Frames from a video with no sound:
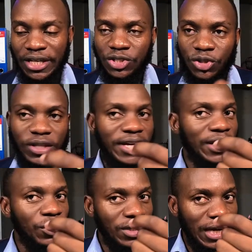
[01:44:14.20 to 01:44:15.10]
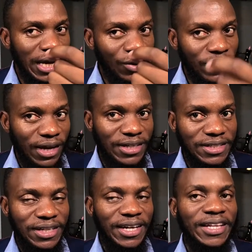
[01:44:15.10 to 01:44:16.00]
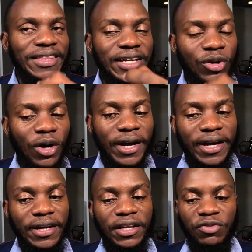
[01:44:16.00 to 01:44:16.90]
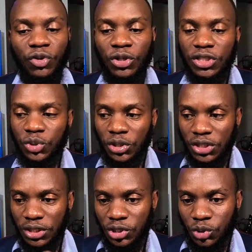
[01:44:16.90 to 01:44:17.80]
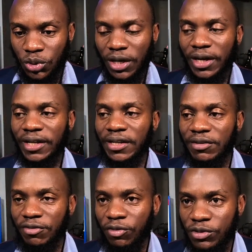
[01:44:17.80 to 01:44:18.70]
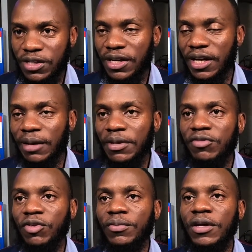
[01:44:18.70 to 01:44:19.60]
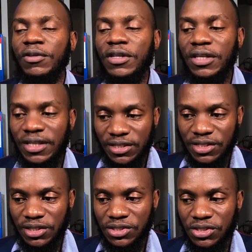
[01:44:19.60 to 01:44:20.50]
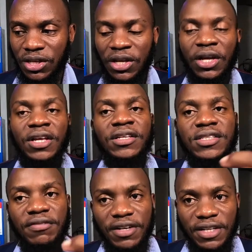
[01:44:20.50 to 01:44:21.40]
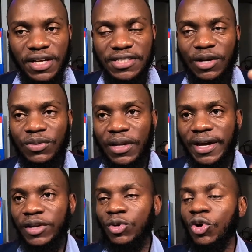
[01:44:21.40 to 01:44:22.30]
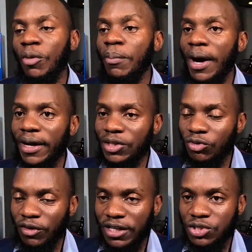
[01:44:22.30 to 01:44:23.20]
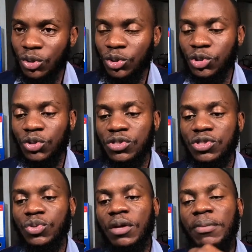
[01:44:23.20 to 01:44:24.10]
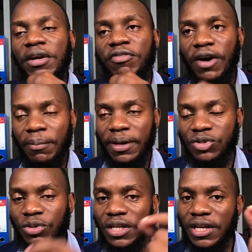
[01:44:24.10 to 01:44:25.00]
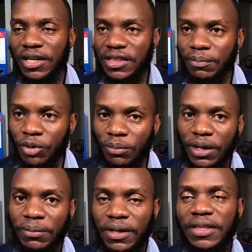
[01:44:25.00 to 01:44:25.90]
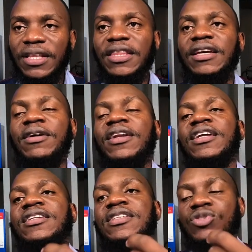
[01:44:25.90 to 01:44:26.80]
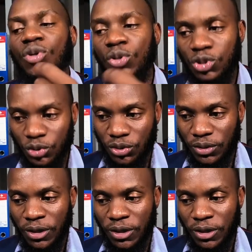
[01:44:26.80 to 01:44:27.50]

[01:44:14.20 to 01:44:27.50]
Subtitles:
So they cannot allow that, and they know, again, if you continue eating sugar and the foods that are coming from the industries, 7 years down the line, you'll go back to find solutions to the big pharma. So they create the problem, and then they create the solution.